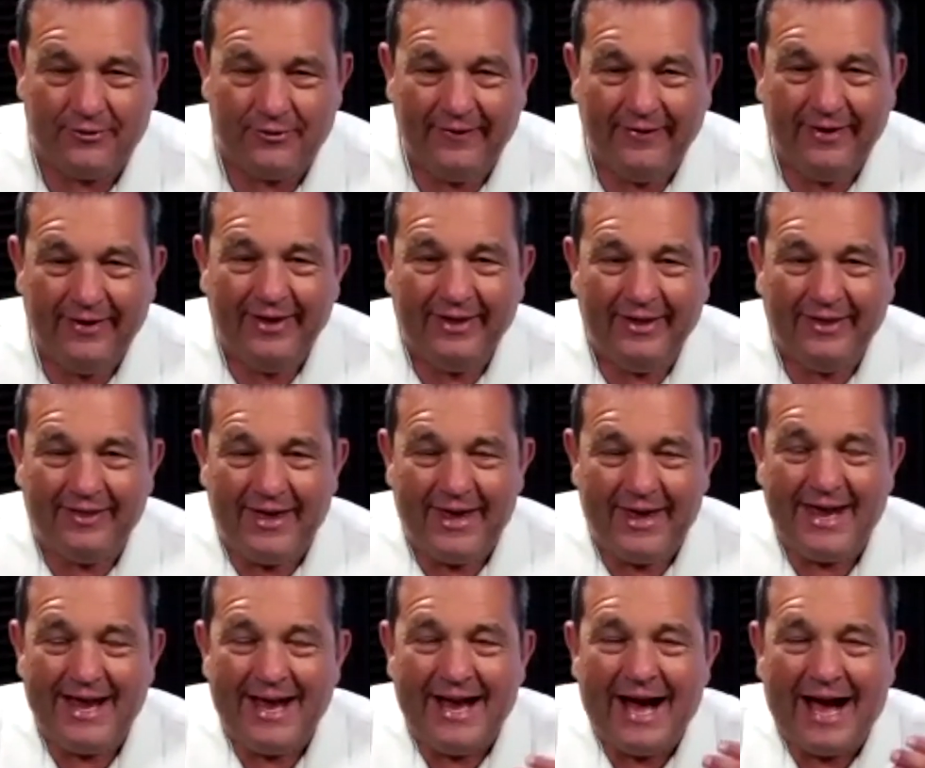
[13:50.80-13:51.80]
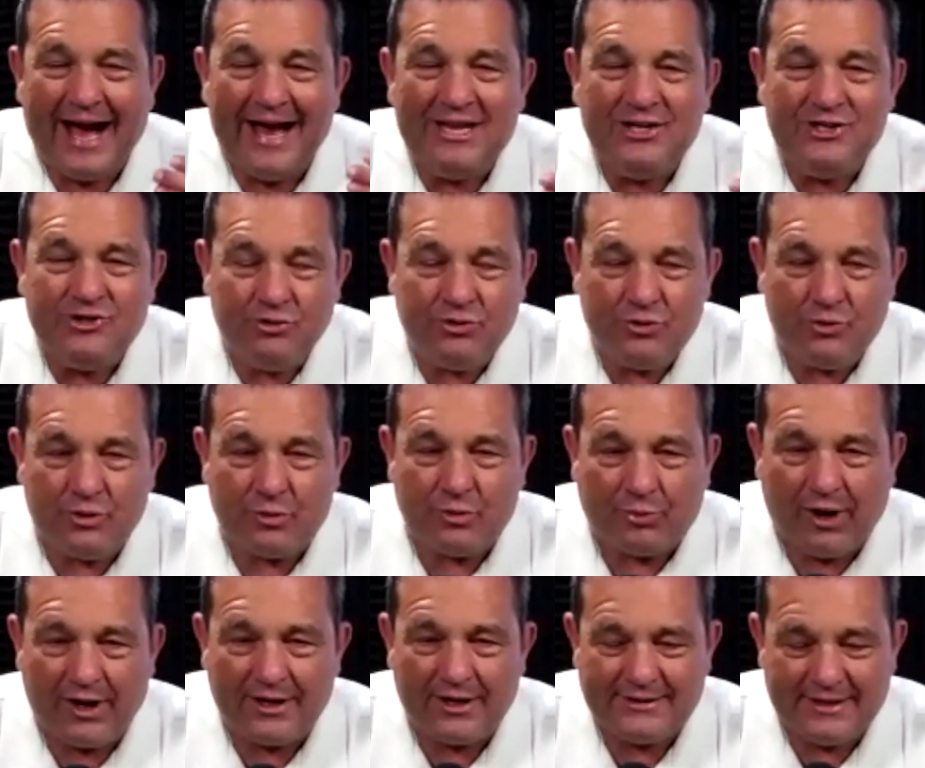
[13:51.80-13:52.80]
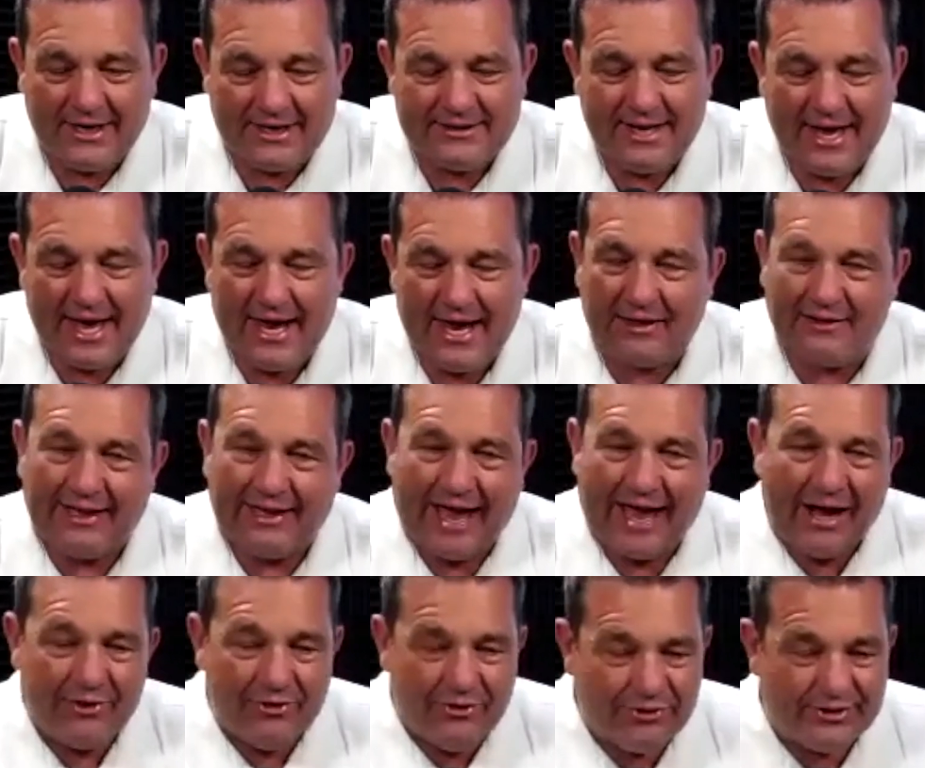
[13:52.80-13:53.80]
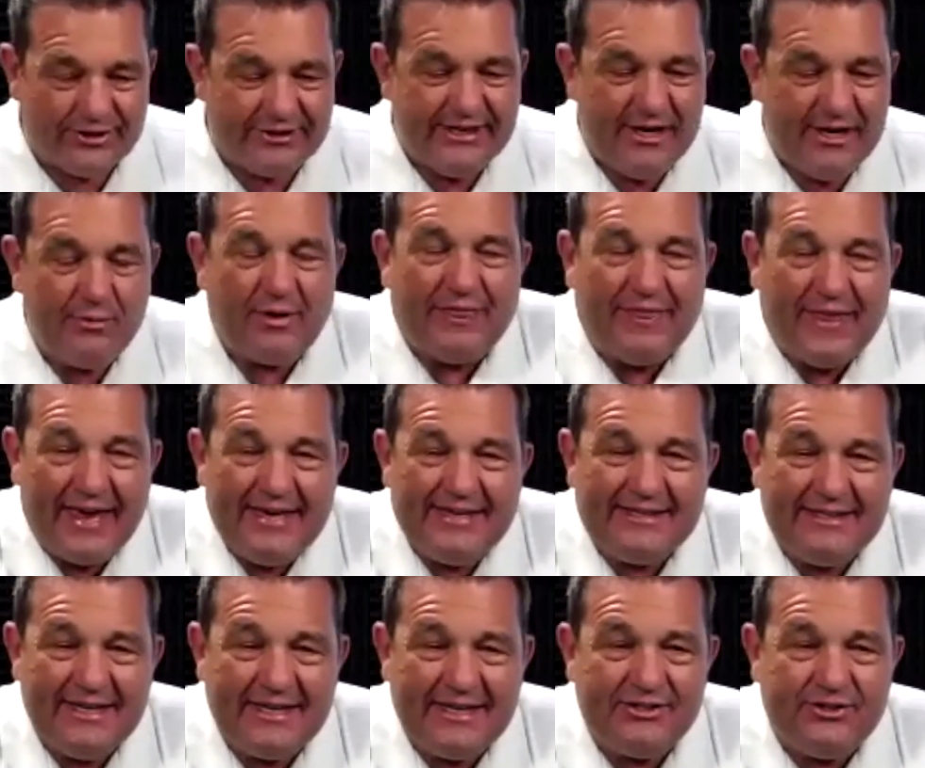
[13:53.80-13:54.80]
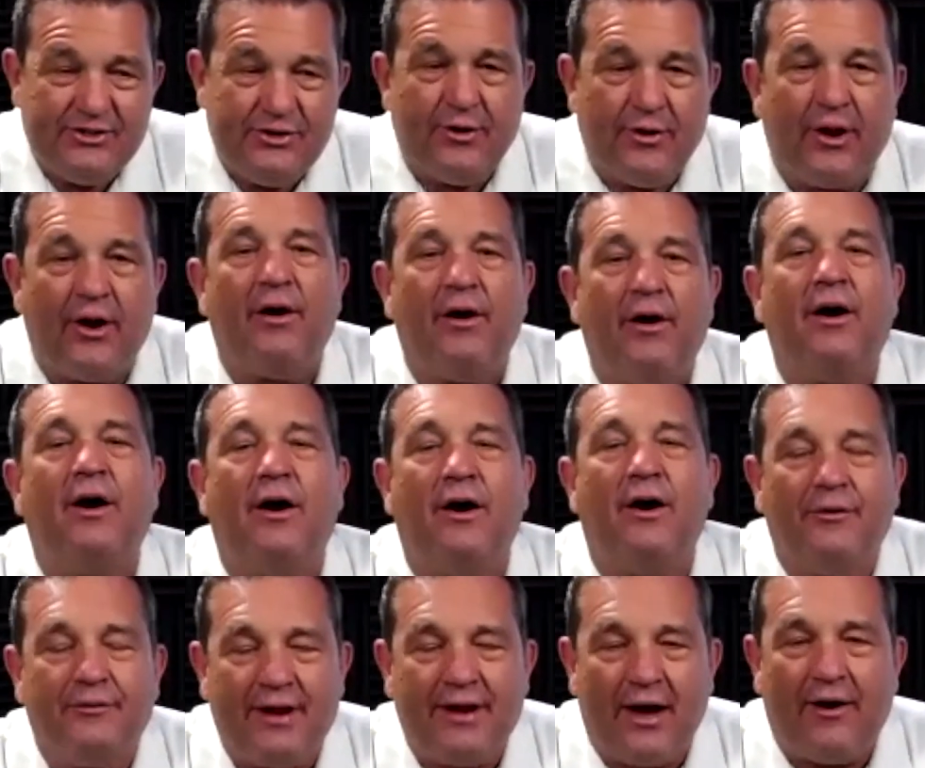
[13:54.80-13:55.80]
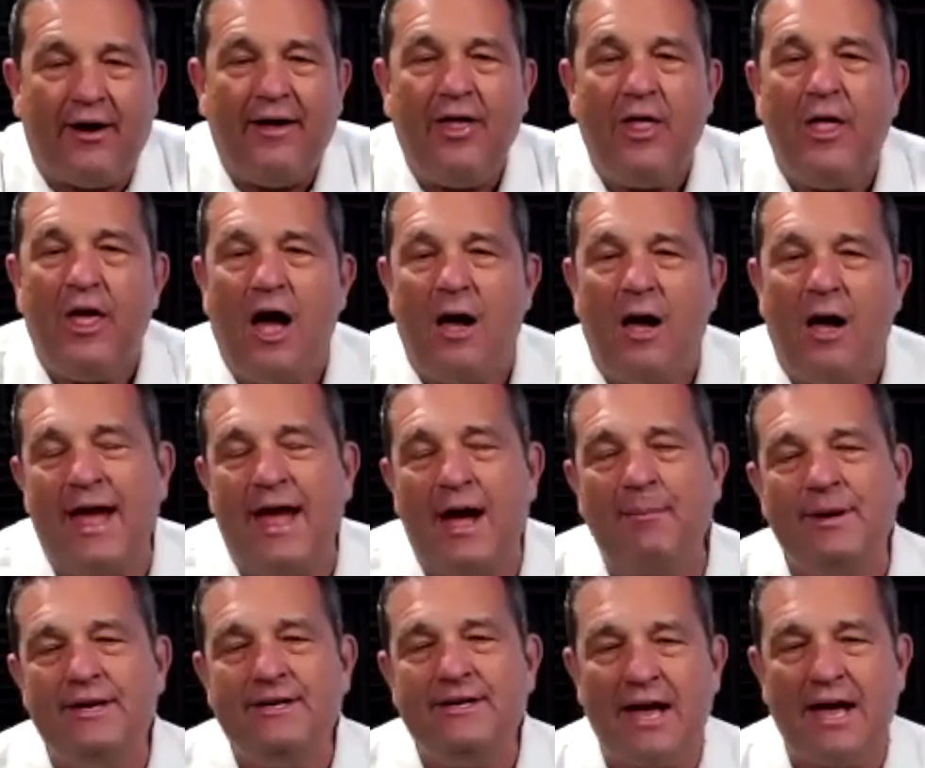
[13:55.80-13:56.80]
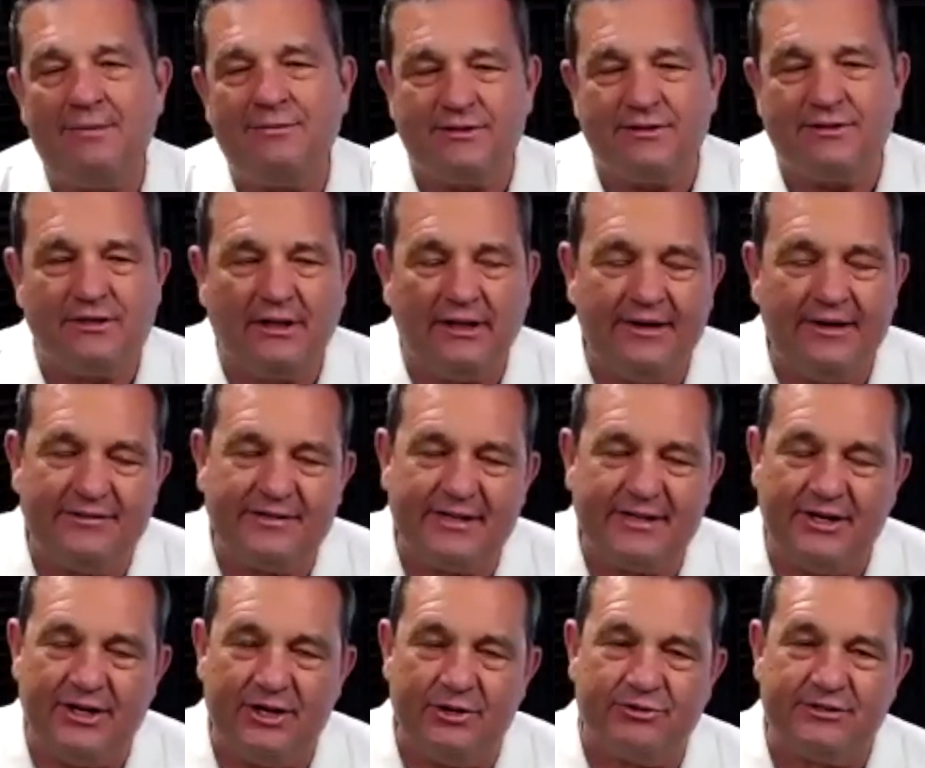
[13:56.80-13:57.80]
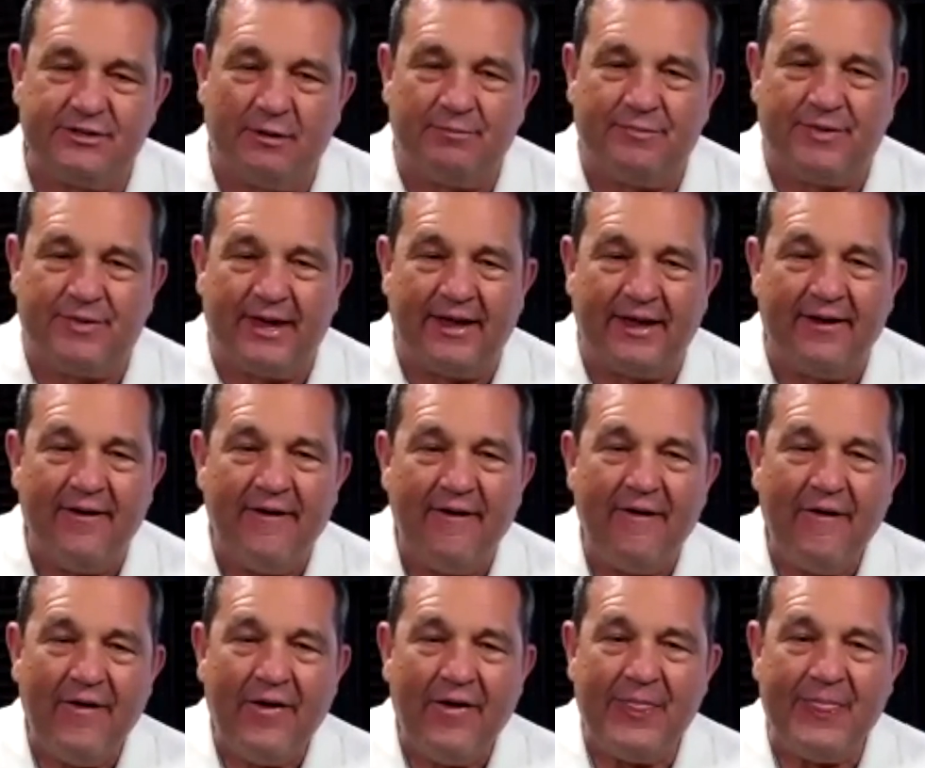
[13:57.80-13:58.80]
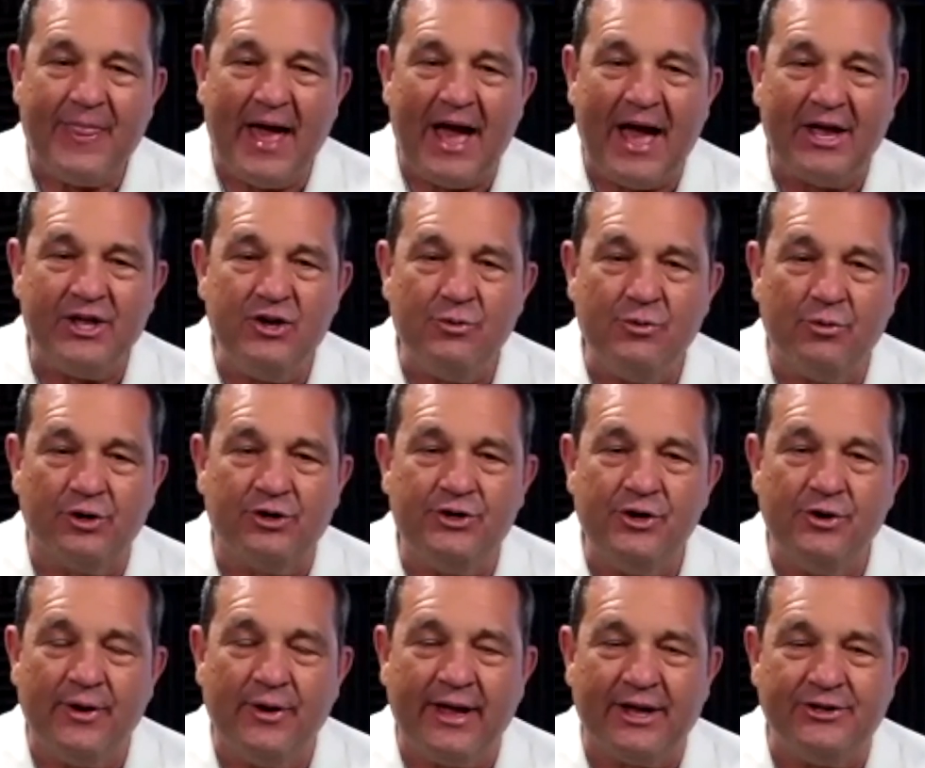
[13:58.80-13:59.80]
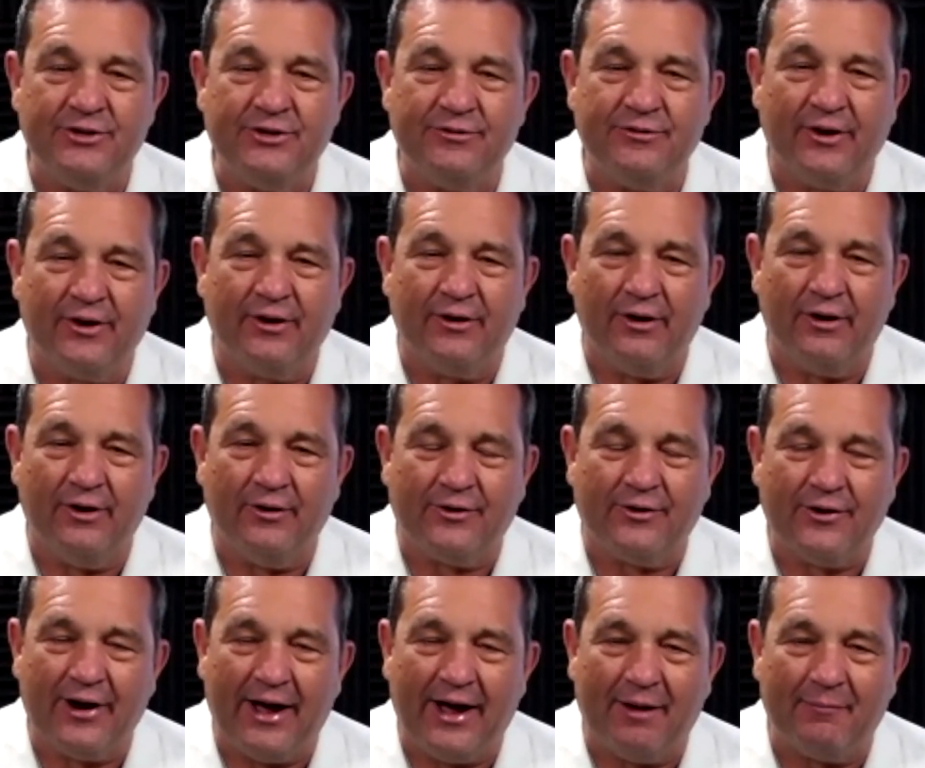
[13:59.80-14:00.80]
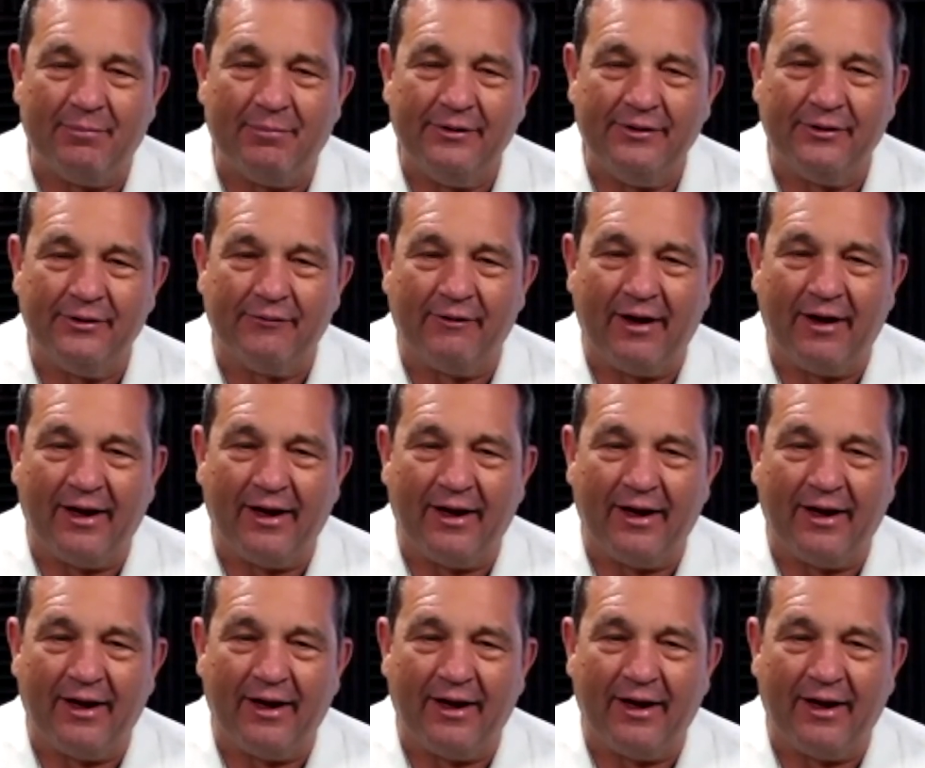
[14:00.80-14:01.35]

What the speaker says: Right. They guide you through the process and allow you to see what they see so you go, oh, now, how many times has Cleve said to you something that you were doing and you go, oh, crap, you're right?